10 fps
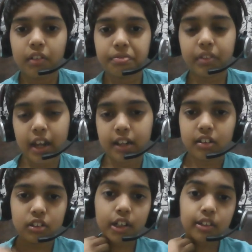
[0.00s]

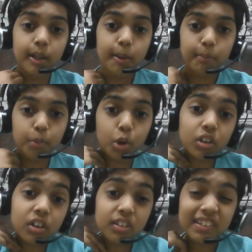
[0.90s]
And the tempo
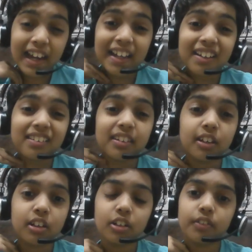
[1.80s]
decides
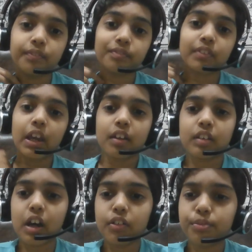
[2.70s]
it.
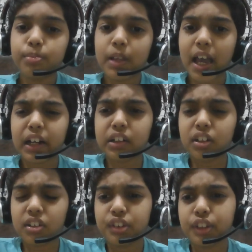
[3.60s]
Now if black
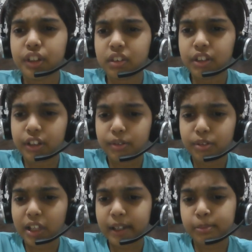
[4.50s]
does
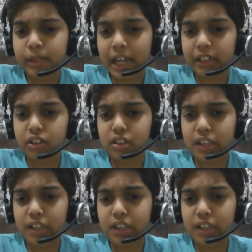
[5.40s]
nothing, like black does